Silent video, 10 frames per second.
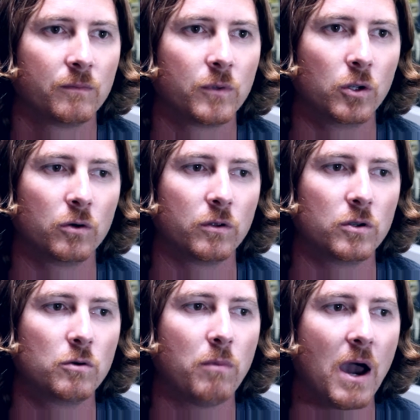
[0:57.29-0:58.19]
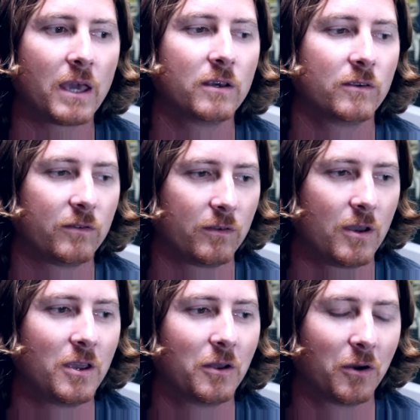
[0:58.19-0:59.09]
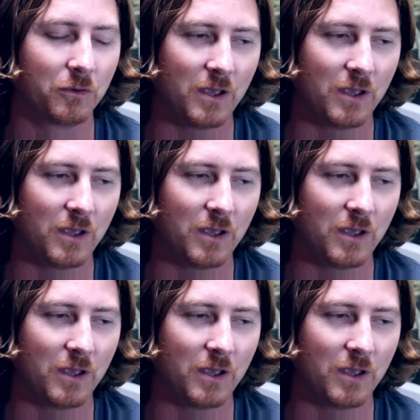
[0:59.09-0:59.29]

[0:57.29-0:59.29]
you know, the new bike is, you know,